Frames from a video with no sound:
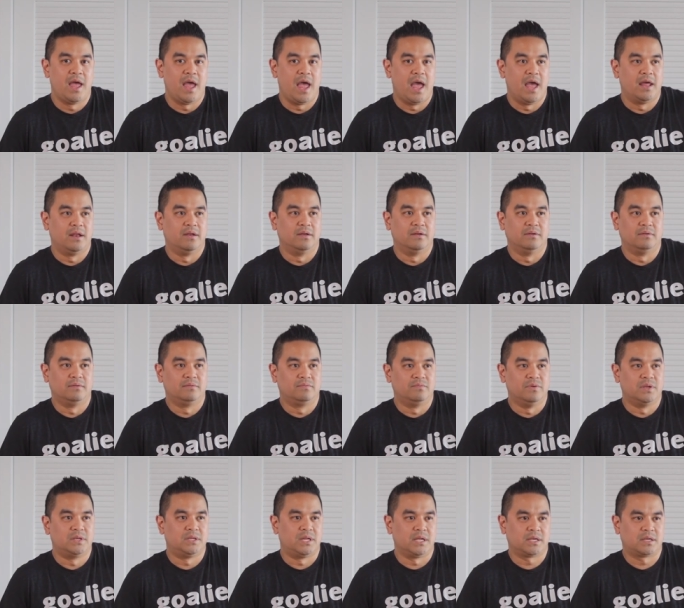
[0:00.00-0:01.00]
and
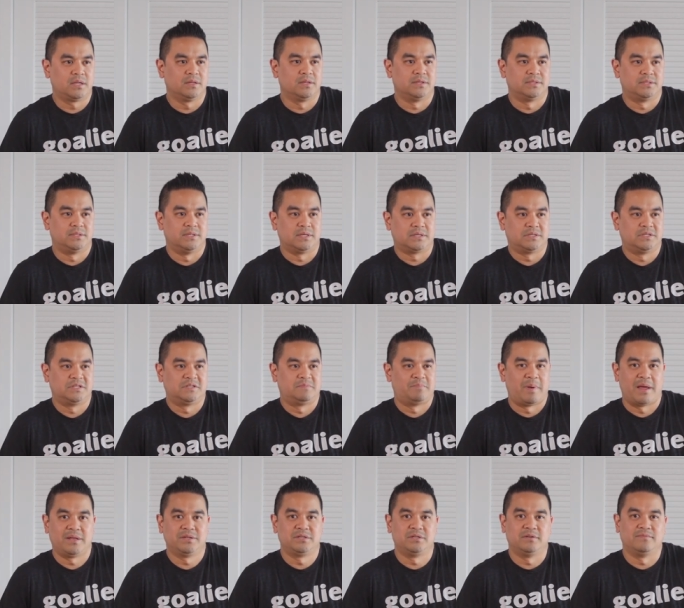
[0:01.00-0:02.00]
ridiculously
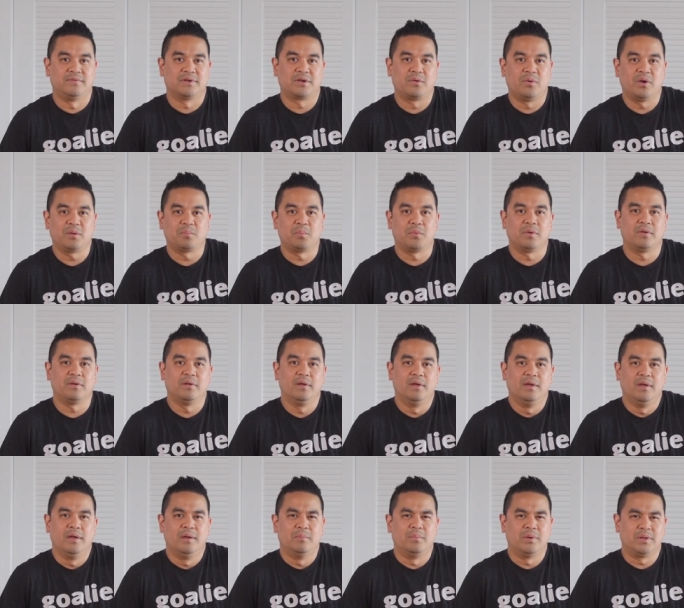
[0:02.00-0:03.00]
expensive equipment,
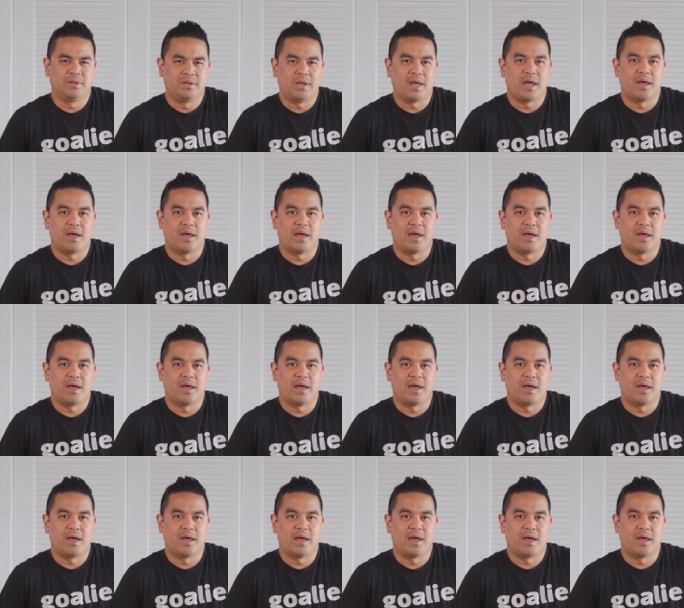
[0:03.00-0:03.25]
but